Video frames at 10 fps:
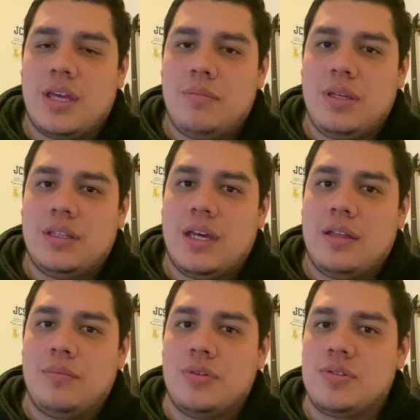beat
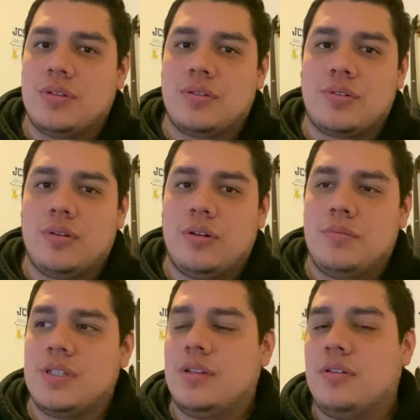that. Most of the control
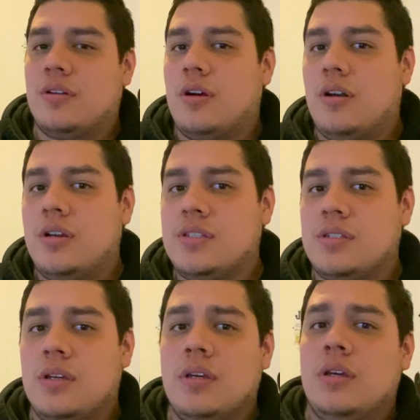arms in other cars